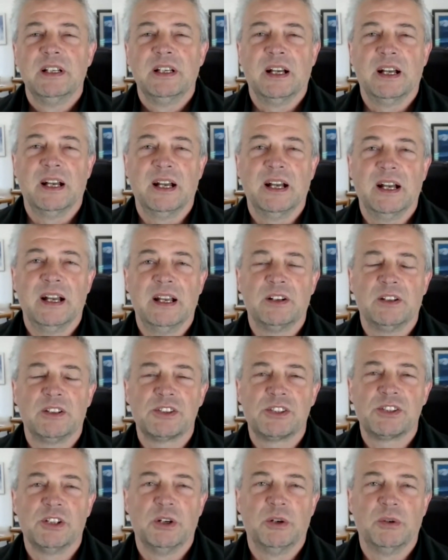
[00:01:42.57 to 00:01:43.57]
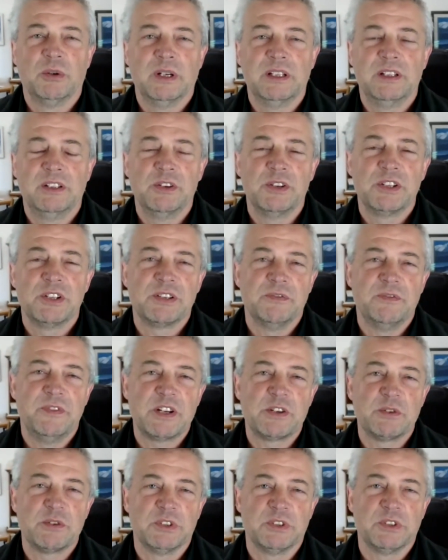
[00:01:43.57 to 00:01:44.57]
And also doing some
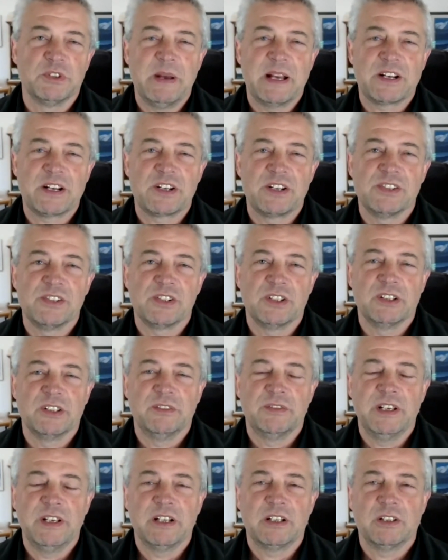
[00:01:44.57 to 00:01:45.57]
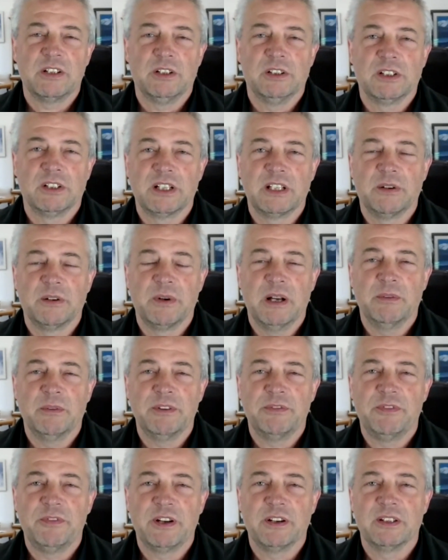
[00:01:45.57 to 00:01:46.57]
visual inspections on the vehicle, looking around, we
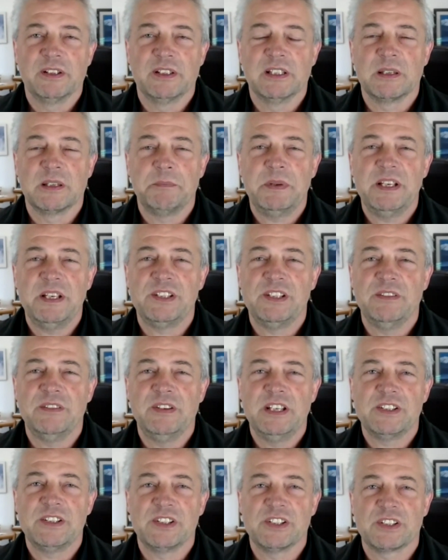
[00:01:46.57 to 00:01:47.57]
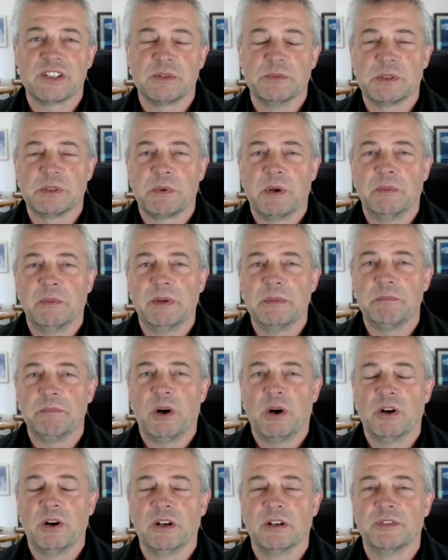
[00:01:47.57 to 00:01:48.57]
figured that the PCV system was probably
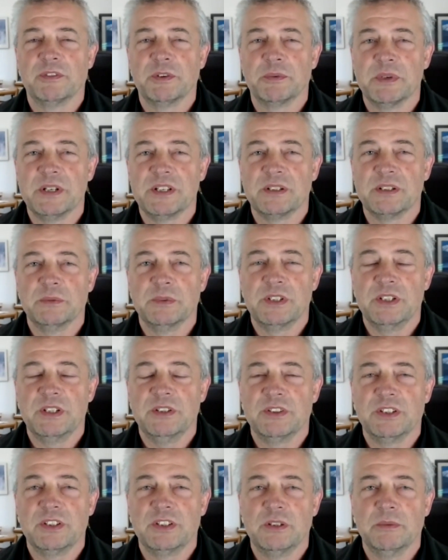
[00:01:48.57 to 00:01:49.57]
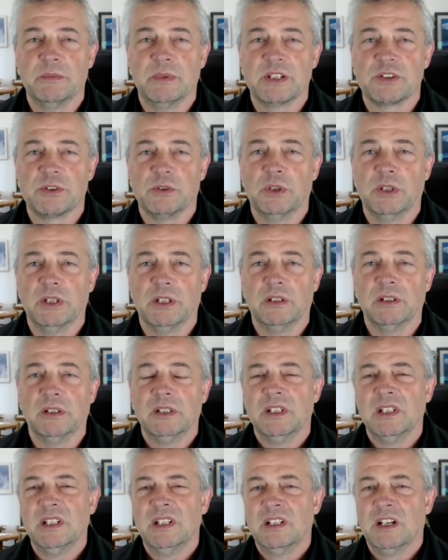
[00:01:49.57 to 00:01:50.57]
part of the reason it was using too much oil.
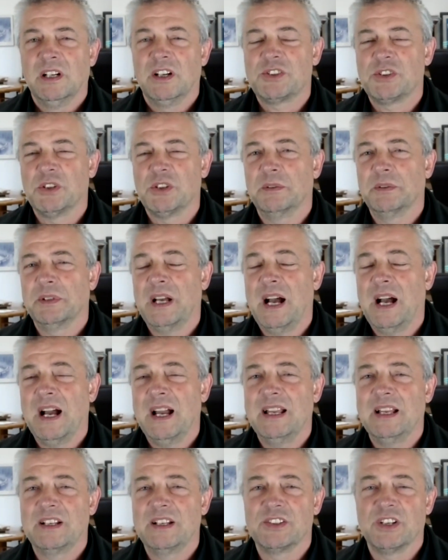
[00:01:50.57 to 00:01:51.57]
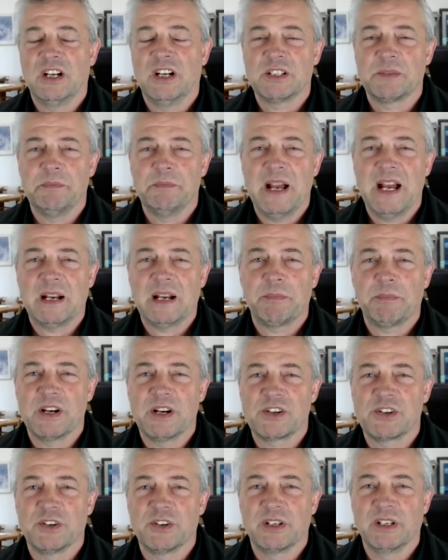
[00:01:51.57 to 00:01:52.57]
Also, the high exhaust back
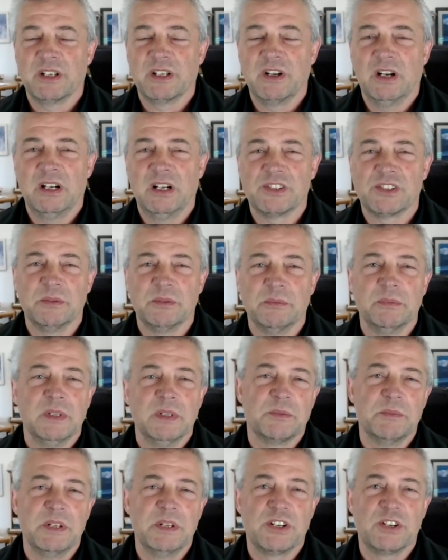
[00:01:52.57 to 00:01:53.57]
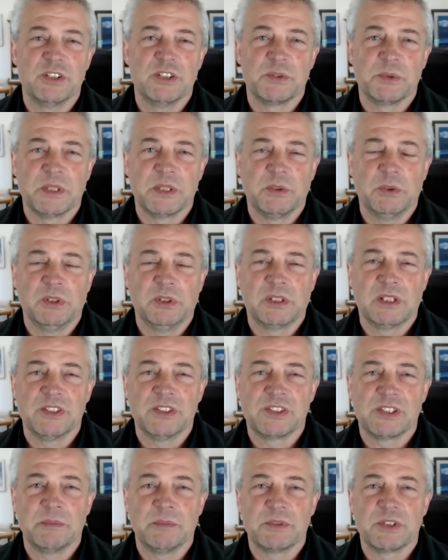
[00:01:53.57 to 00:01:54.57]
pressure can cause some issues with oil
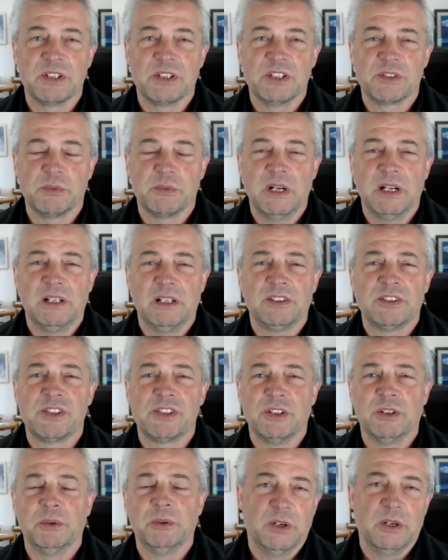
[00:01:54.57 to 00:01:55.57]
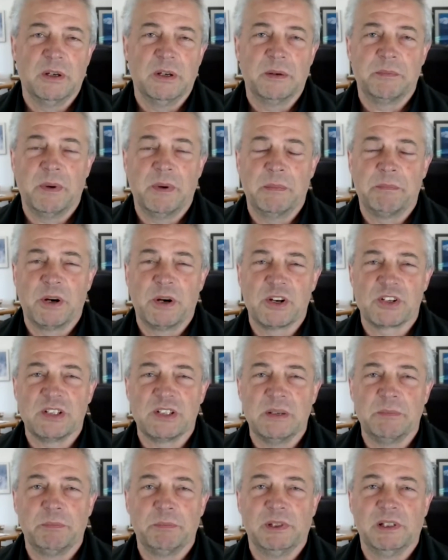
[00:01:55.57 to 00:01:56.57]
consumption as well. So a
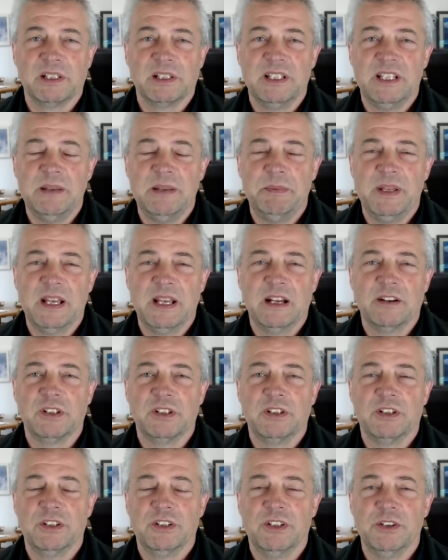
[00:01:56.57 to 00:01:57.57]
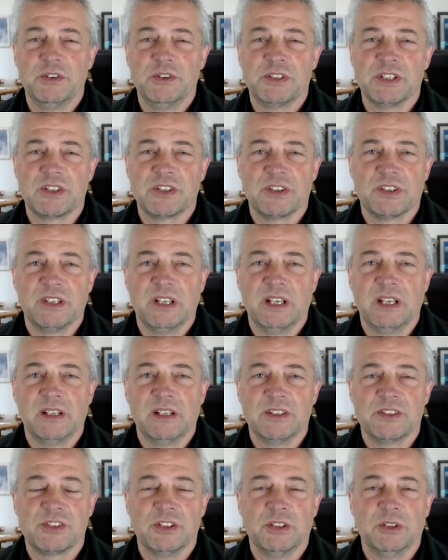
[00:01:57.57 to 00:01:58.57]
partially plugged DPF could do such a thing.
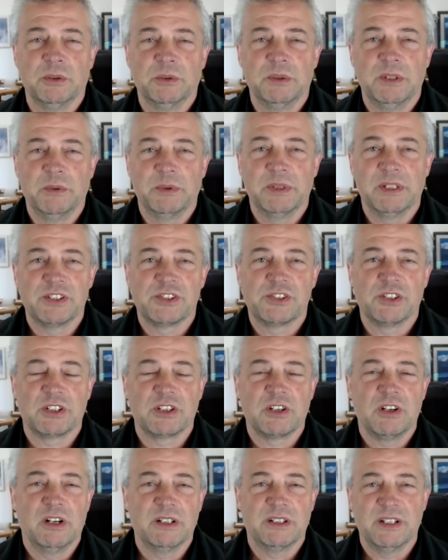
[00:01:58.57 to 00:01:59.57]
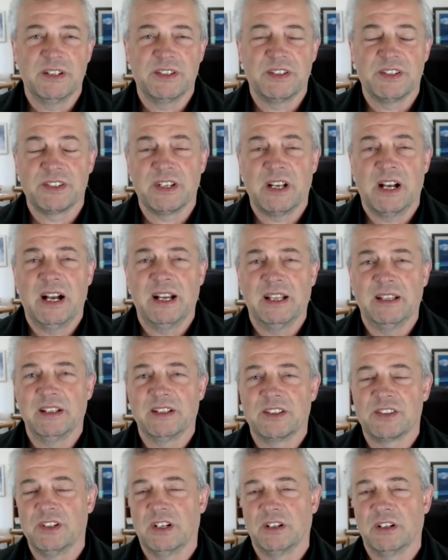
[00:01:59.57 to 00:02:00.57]
So, when the soot content is high,
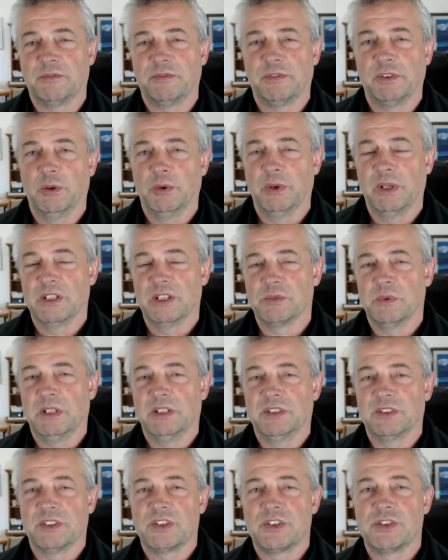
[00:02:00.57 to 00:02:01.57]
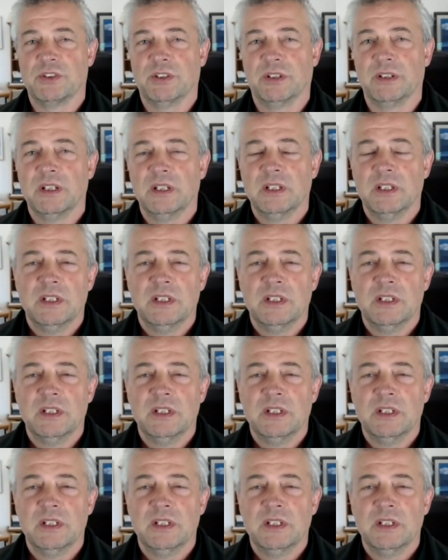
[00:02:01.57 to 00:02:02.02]
that's not flowing as well as it should.